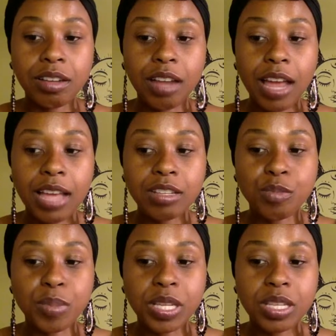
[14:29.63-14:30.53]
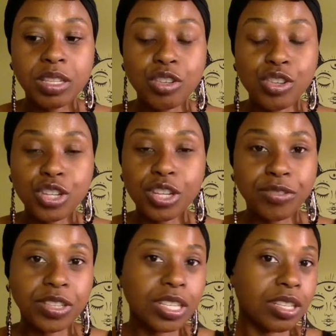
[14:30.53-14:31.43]
has been
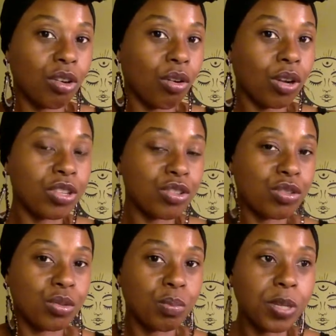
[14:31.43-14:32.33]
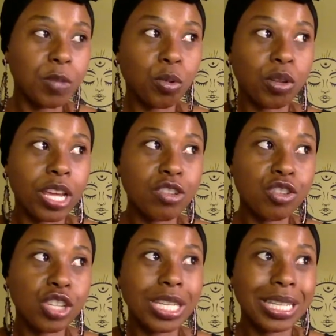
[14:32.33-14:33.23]
shifted onto people that
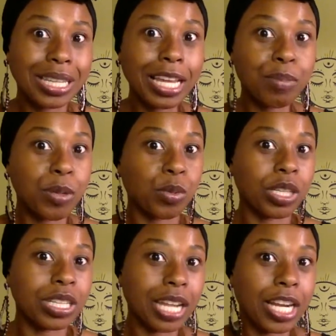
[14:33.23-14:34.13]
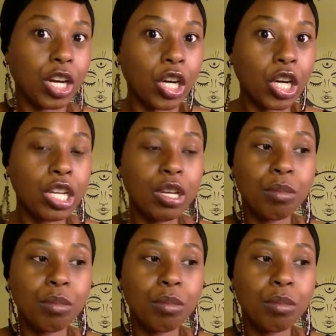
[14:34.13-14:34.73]
she didn't like, people didn't like her,